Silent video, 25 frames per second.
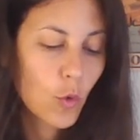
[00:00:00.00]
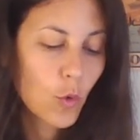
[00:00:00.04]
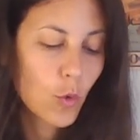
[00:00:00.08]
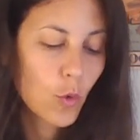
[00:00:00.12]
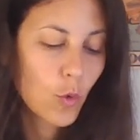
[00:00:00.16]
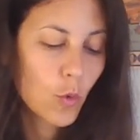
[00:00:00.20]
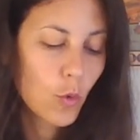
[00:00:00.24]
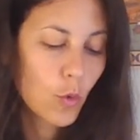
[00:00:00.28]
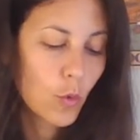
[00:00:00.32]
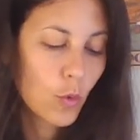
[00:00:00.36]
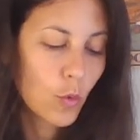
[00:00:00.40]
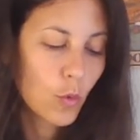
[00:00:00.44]

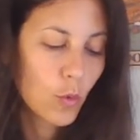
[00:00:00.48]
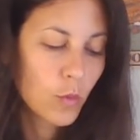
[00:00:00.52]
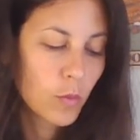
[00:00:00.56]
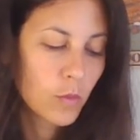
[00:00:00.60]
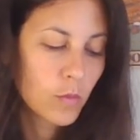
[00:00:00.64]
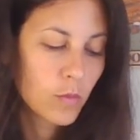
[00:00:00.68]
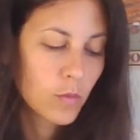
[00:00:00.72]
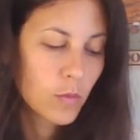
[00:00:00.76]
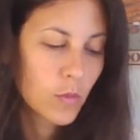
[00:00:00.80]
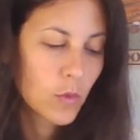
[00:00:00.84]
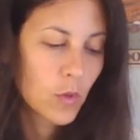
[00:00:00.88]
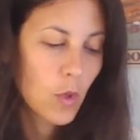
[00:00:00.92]
who
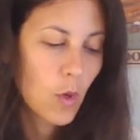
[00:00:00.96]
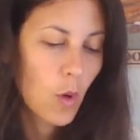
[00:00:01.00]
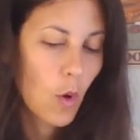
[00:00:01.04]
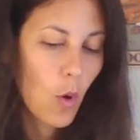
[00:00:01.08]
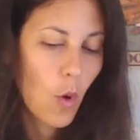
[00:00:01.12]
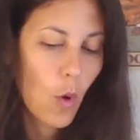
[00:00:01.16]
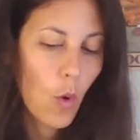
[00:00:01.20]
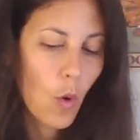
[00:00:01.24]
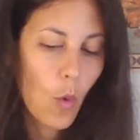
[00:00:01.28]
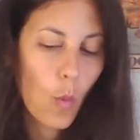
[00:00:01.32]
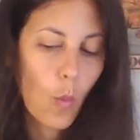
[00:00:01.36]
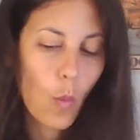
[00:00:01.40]

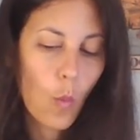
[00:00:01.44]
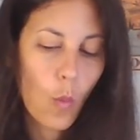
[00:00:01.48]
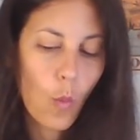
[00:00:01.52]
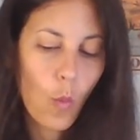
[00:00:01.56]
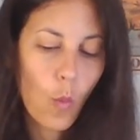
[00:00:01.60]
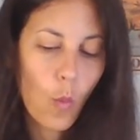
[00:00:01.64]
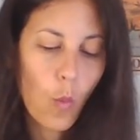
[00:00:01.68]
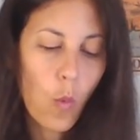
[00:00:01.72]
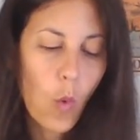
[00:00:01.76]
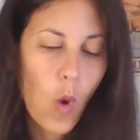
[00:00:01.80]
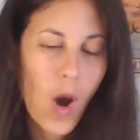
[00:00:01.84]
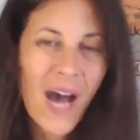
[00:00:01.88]

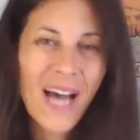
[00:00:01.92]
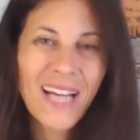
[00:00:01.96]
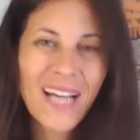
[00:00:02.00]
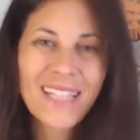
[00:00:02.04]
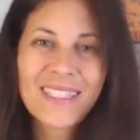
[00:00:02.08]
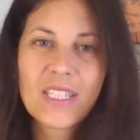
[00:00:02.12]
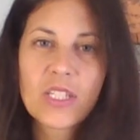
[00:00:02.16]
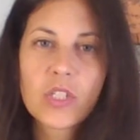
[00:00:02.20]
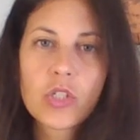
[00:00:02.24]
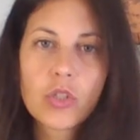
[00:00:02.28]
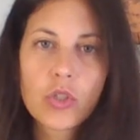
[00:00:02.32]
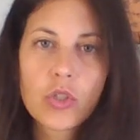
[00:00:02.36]

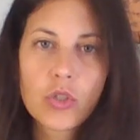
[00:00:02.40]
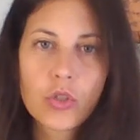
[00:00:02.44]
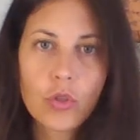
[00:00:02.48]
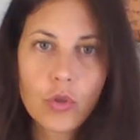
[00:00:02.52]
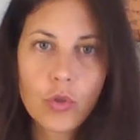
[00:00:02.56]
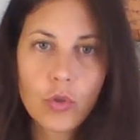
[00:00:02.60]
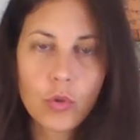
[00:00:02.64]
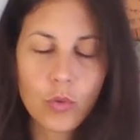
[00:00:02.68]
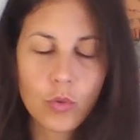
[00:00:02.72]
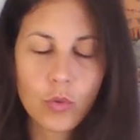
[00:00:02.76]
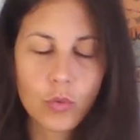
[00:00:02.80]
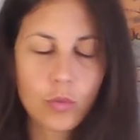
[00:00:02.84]
wants you.